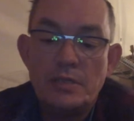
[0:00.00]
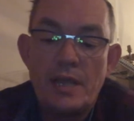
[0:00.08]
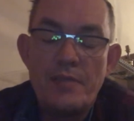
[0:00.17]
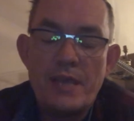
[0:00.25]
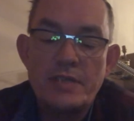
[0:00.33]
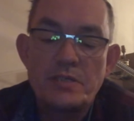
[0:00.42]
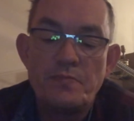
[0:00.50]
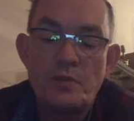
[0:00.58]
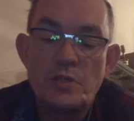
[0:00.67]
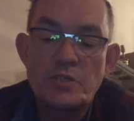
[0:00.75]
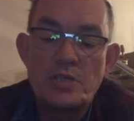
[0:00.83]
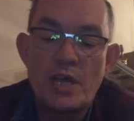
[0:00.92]
And that's in
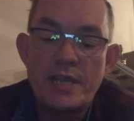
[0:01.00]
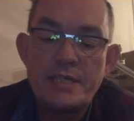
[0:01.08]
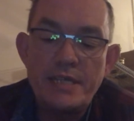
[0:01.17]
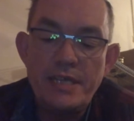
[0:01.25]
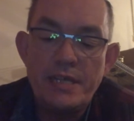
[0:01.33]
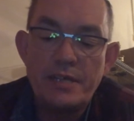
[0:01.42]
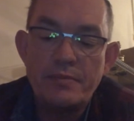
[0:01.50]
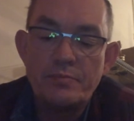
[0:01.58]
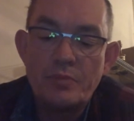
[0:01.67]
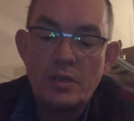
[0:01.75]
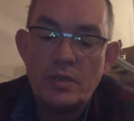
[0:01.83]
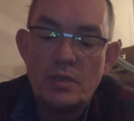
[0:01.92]
verse 19
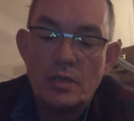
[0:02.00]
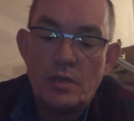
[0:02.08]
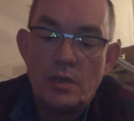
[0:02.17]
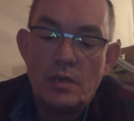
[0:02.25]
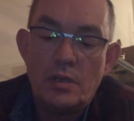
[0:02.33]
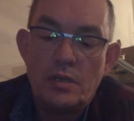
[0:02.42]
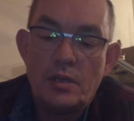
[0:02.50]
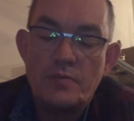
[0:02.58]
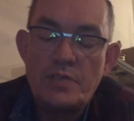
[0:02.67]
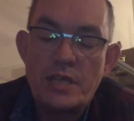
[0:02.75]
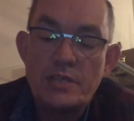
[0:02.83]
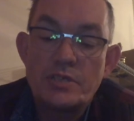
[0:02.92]
of
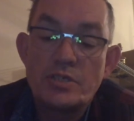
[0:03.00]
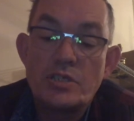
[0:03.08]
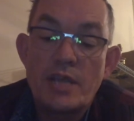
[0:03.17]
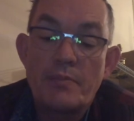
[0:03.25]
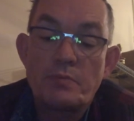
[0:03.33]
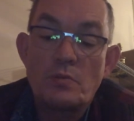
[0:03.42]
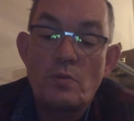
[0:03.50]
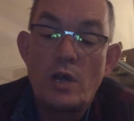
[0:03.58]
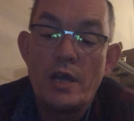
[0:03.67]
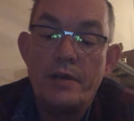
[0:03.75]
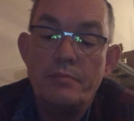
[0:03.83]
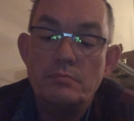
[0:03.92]
Genesis chapter
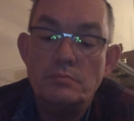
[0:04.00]
1.